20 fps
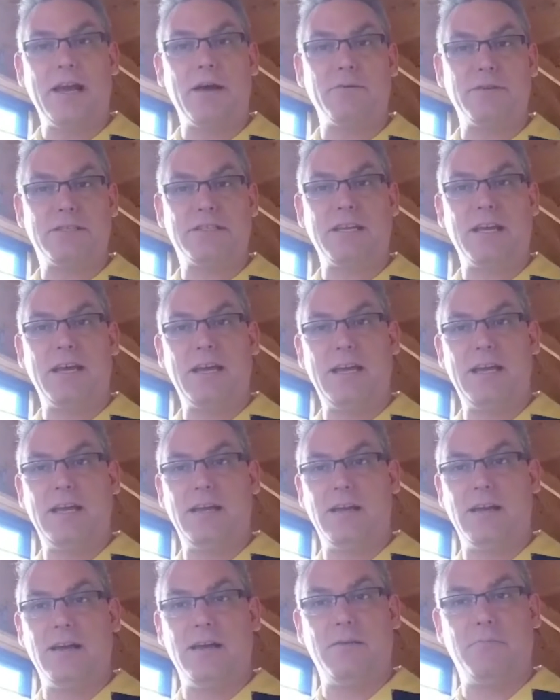I would say
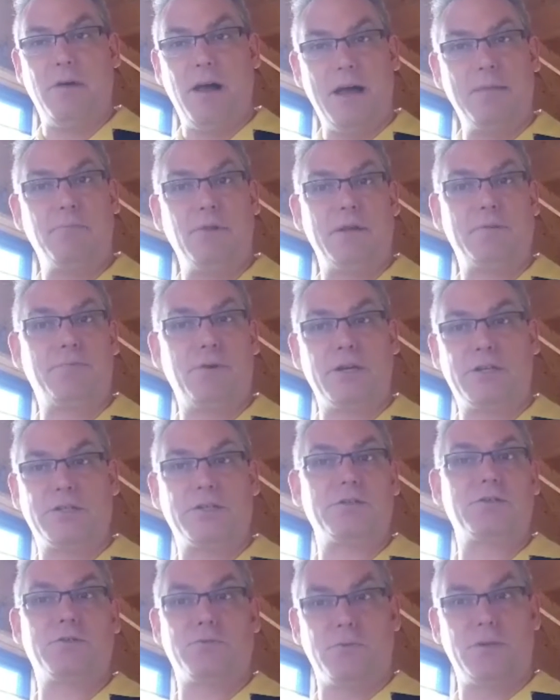high blood pressure
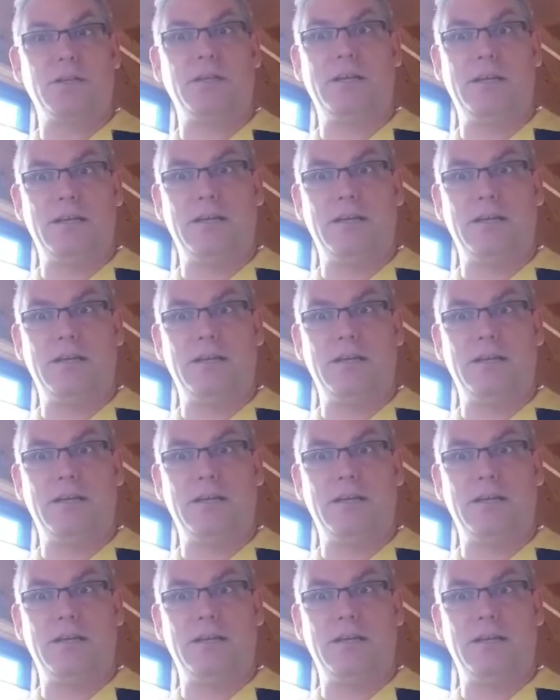is really